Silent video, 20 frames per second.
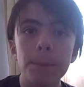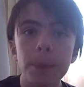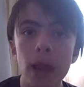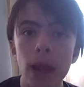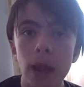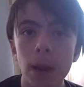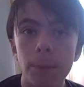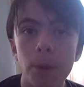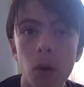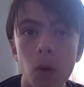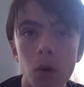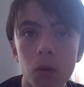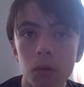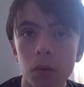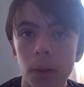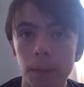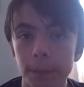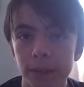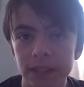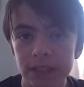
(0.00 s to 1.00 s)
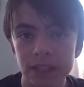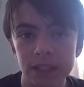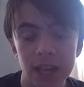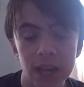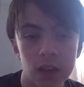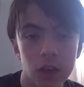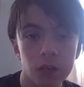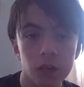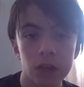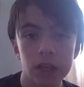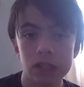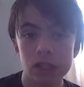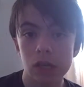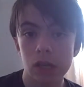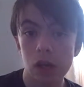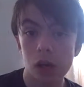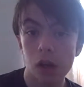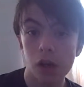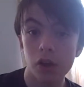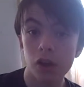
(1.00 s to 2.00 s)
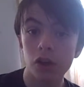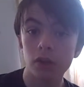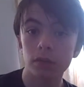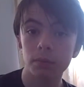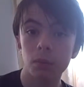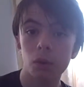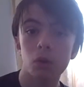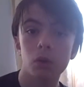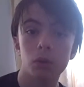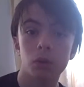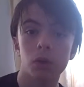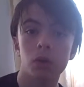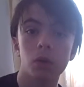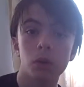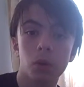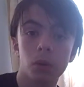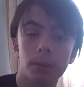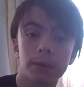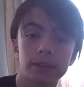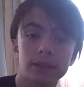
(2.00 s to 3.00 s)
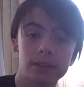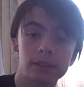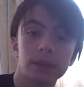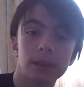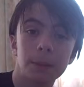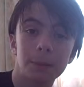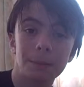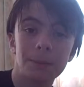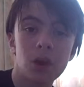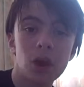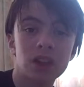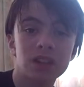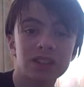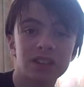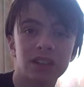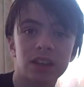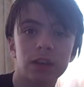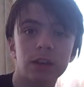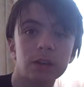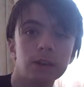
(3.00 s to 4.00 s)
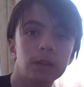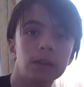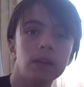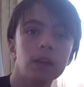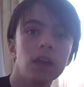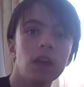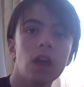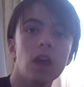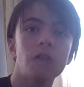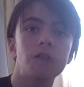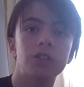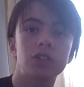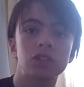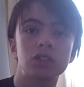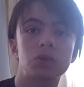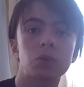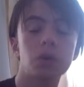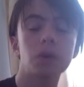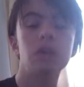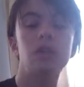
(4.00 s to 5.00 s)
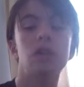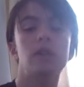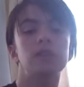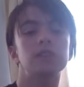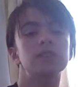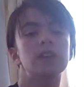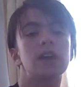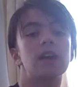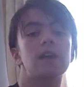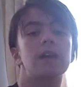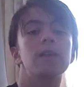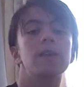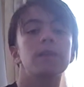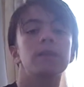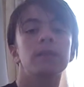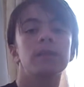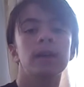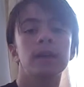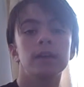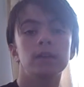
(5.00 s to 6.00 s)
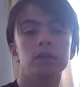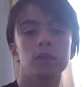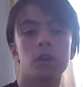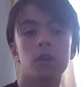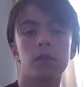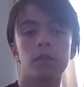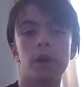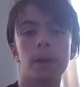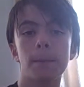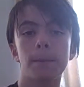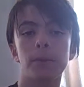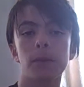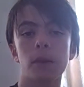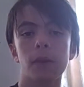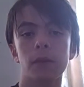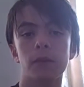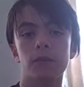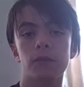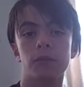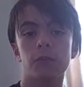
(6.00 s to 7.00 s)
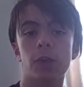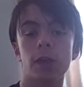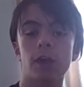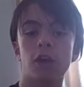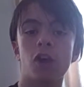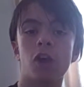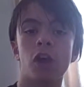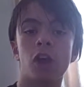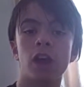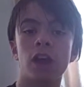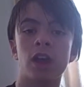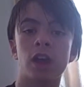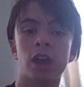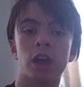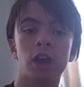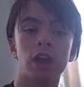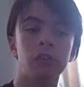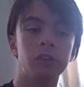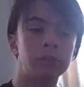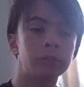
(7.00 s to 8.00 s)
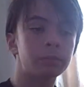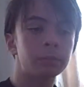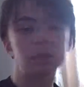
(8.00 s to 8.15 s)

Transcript: back a Pokemon by sacrificing another Pokemon or basically boxing it if it's 20 levels higher. So if I'm playing Fire Red and I lose